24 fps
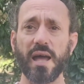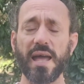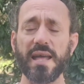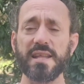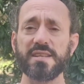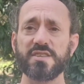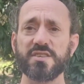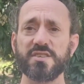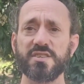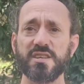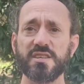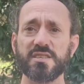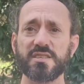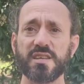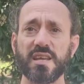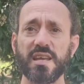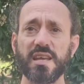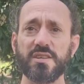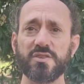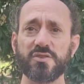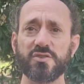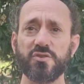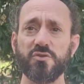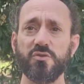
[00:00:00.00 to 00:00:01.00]
entities
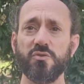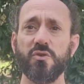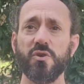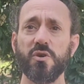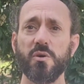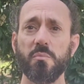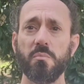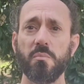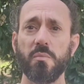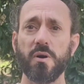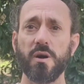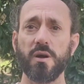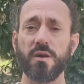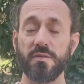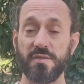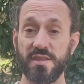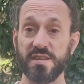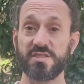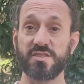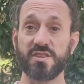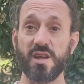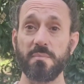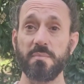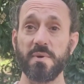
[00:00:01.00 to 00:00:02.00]
into my,
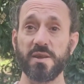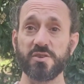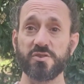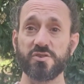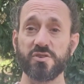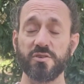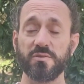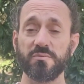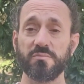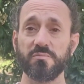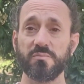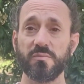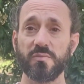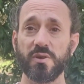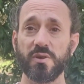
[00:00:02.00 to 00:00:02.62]
this dimension.